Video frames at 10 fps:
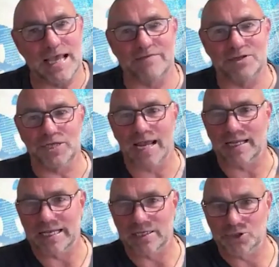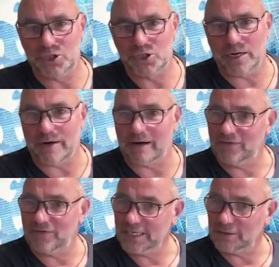like they have a shared legal duty
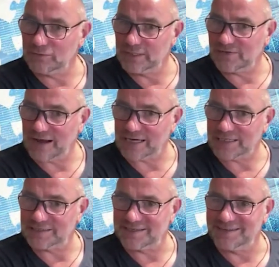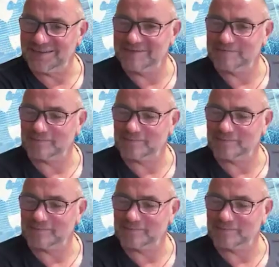around physical risk factors.